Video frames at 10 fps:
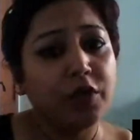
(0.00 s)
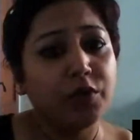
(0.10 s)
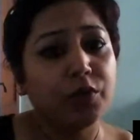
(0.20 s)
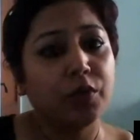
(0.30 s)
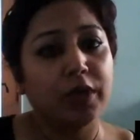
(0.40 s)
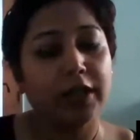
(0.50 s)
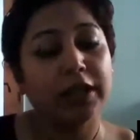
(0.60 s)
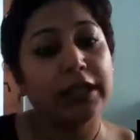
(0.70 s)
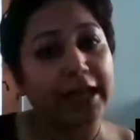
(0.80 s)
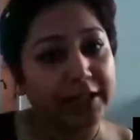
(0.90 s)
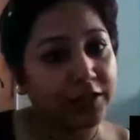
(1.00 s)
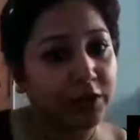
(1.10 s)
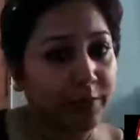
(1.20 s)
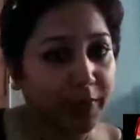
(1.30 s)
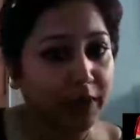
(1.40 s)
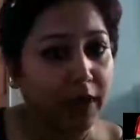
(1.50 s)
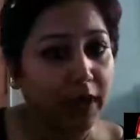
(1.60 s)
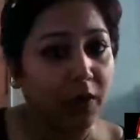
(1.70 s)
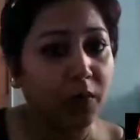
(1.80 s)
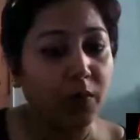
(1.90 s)
to a little lighter topic
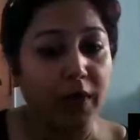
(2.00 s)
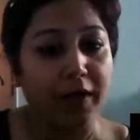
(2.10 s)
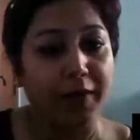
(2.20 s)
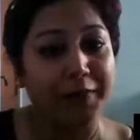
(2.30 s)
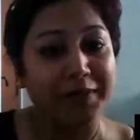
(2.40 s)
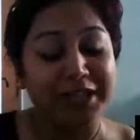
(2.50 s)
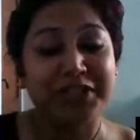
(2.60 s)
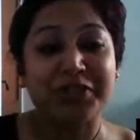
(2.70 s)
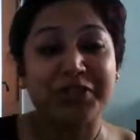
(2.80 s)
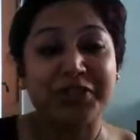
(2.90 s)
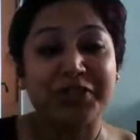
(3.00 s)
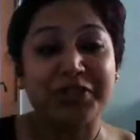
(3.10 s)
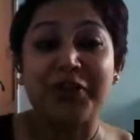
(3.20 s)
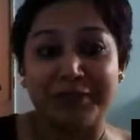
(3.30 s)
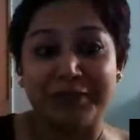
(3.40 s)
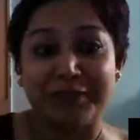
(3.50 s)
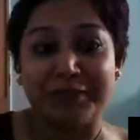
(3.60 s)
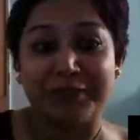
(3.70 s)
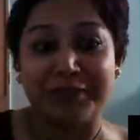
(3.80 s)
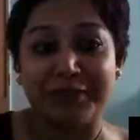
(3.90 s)
now. Let's talk films.
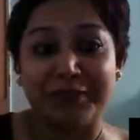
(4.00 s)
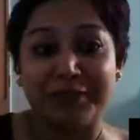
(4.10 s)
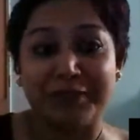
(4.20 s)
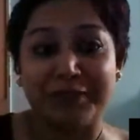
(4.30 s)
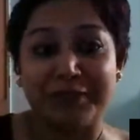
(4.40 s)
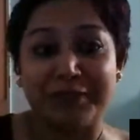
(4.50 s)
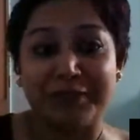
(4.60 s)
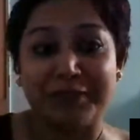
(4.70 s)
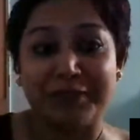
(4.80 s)
You're from the